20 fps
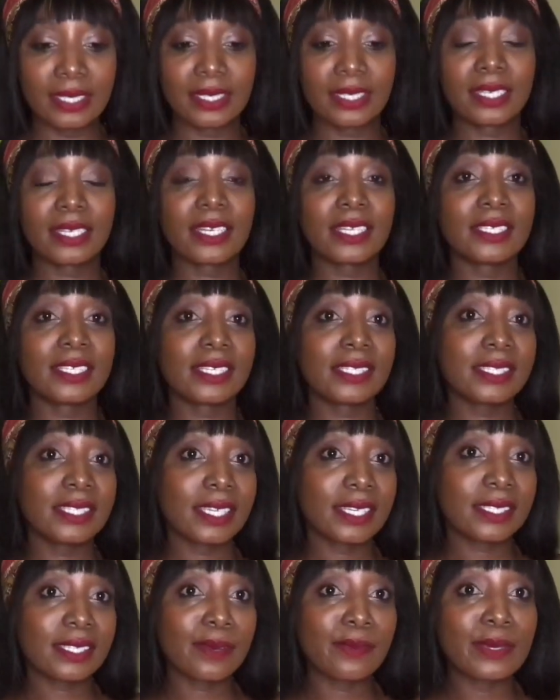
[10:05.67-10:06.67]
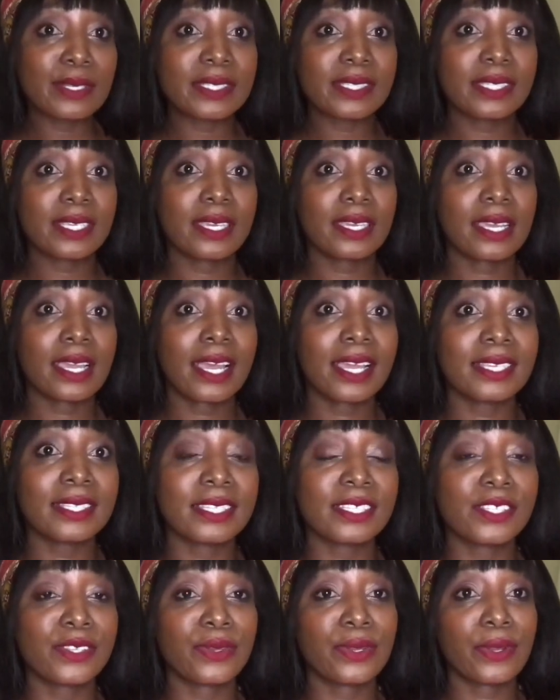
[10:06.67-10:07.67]
Then I just hear someone saying,
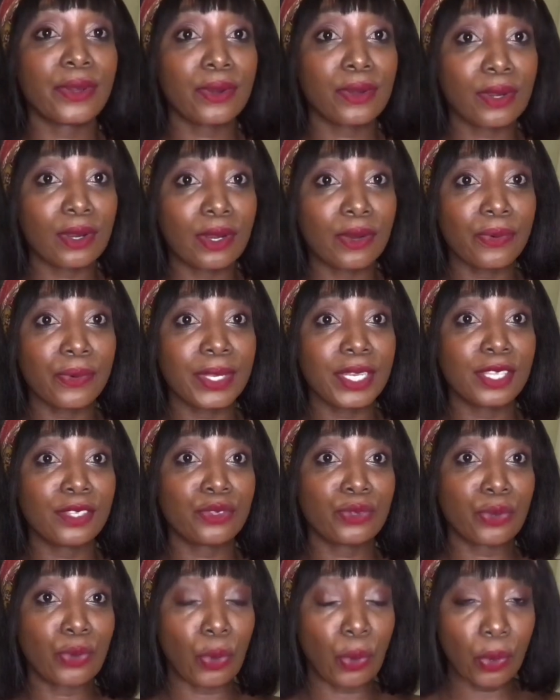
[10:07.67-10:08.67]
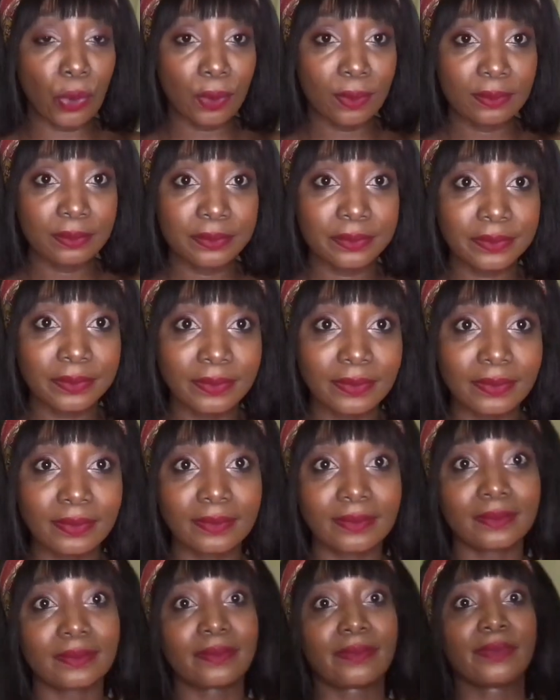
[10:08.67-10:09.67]
guys, it's 3 o'clock, we need to go.
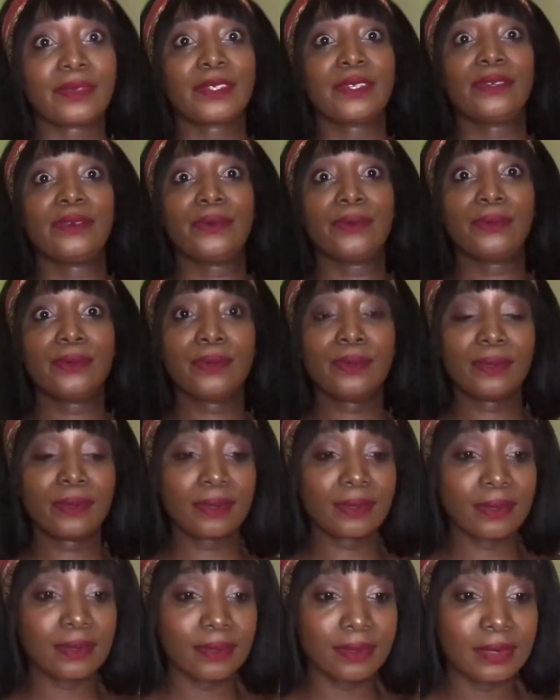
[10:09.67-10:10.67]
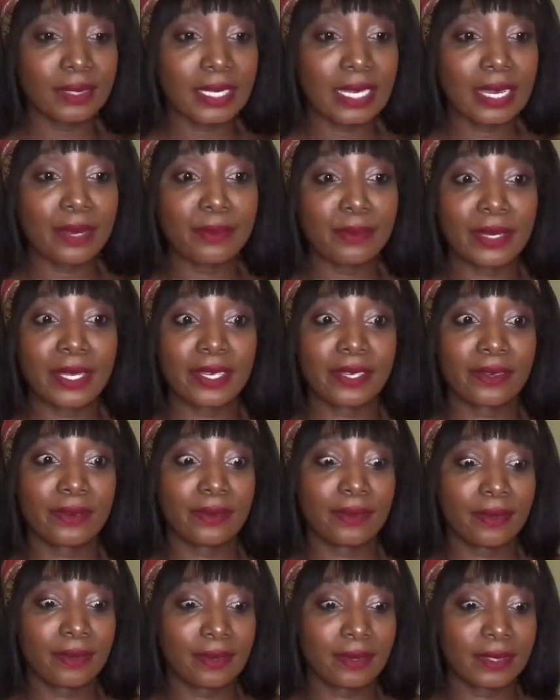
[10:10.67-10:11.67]
Ooh, I'm like,
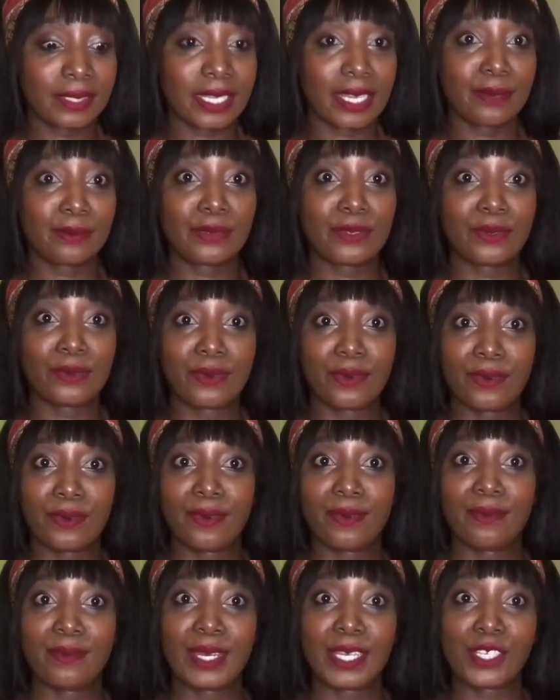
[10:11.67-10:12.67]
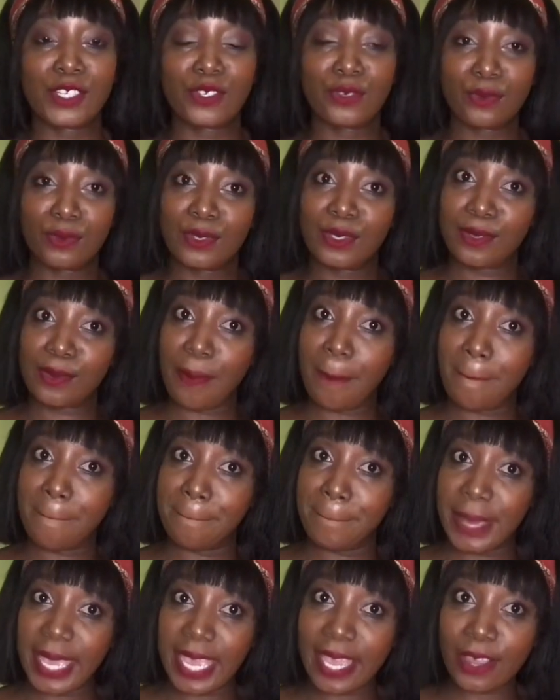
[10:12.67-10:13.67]
oh, time to go. My shoes
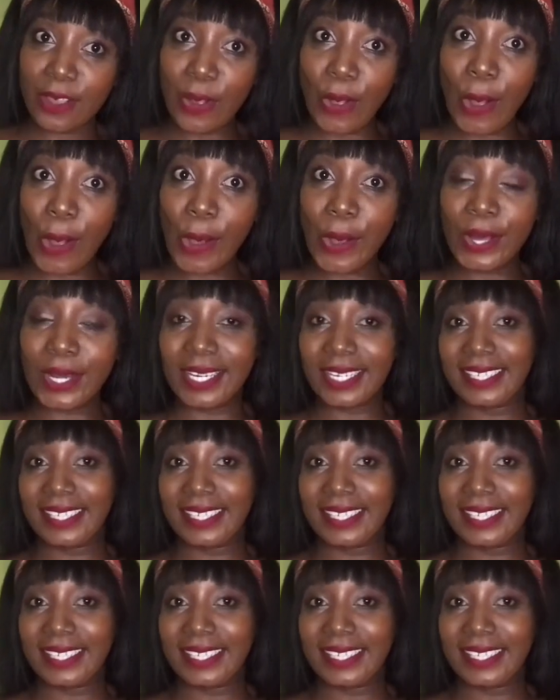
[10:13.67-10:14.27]
back on.